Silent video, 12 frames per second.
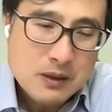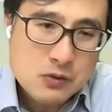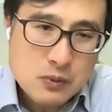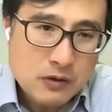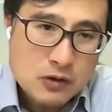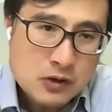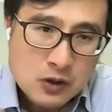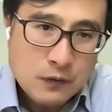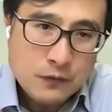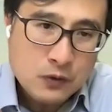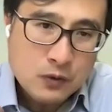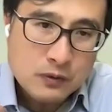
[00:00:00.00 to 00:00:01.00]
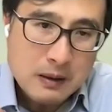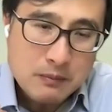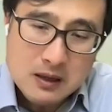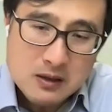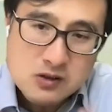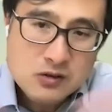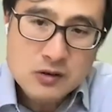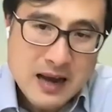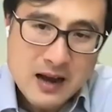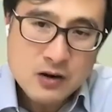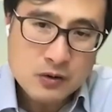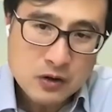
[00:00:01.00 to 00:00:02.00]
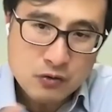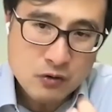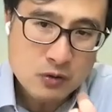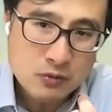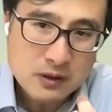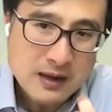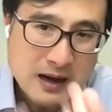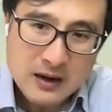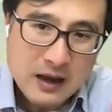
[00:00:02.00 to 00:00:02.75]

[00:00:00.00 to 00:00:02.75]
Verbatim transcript: Because when there's no food, that means you're not going to grow,